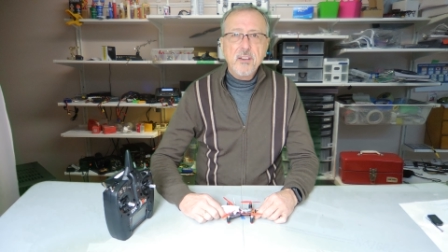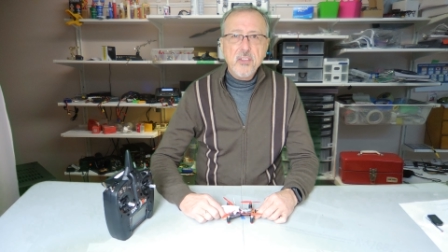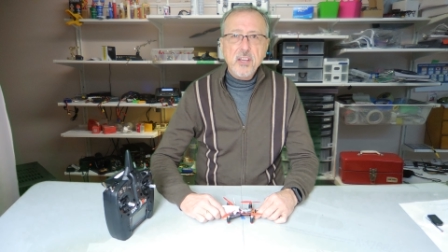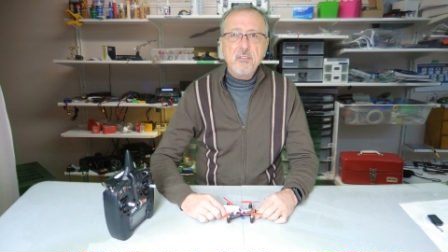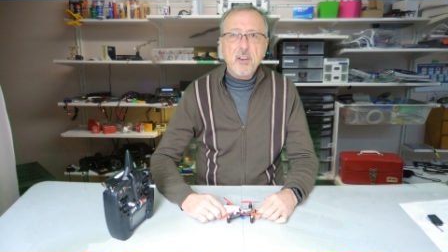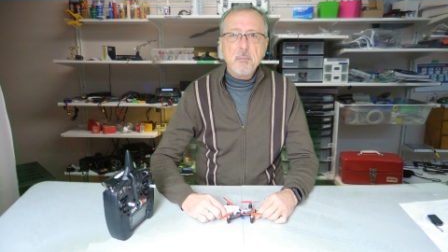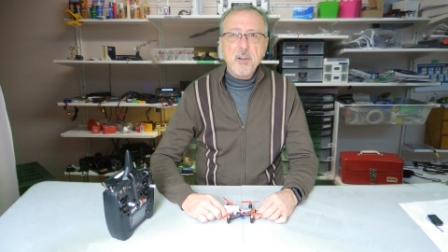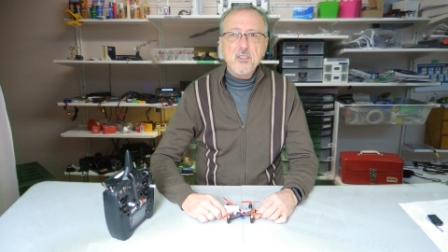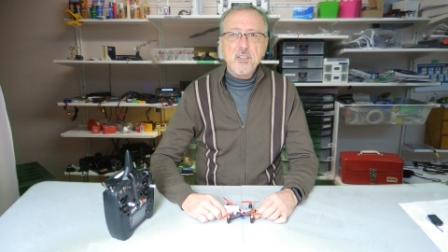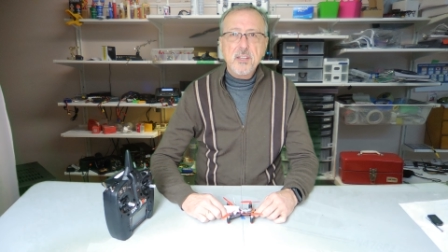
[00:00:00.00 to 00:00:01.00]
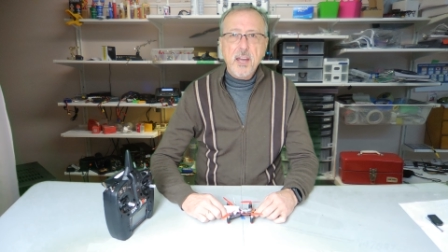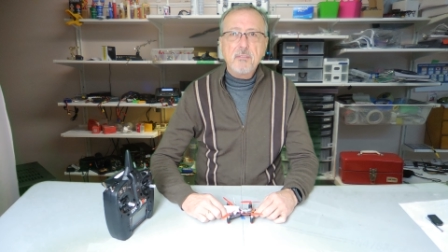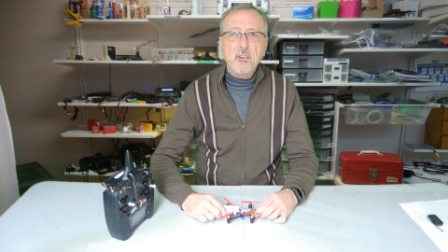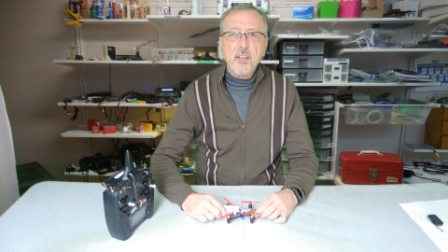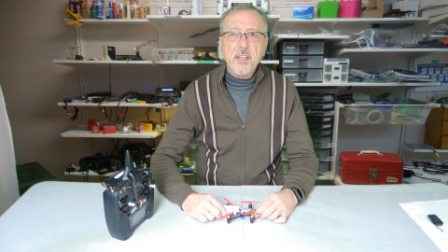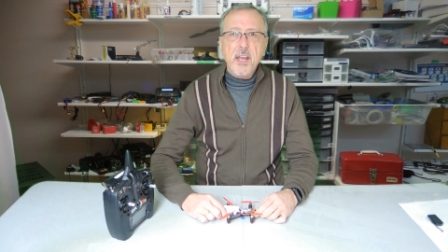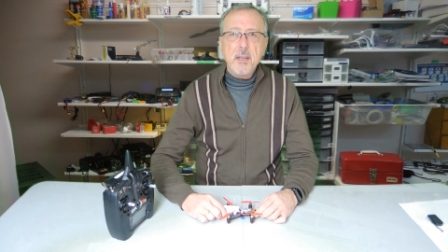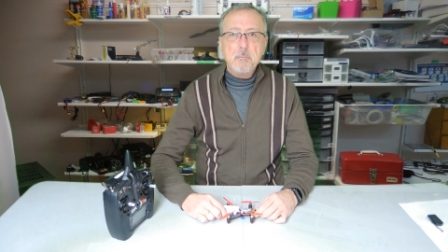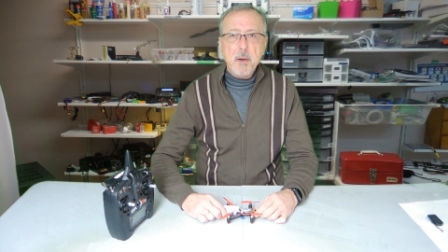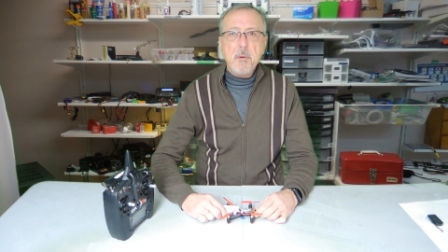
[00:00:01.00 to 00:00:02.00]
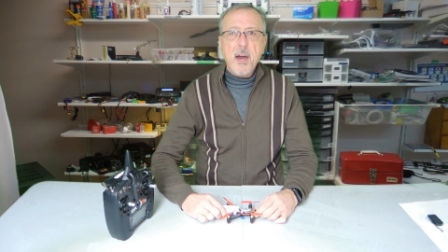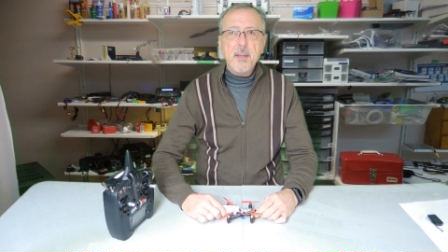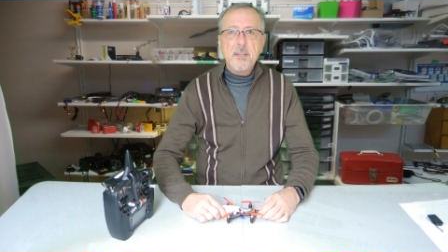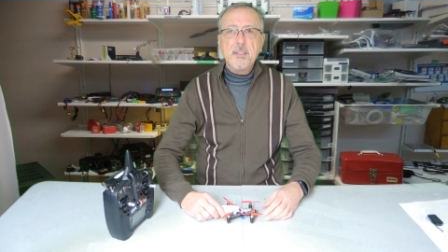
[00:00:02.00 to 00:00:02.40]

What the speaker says: Thank you very much, and have a great day. Bye-bye.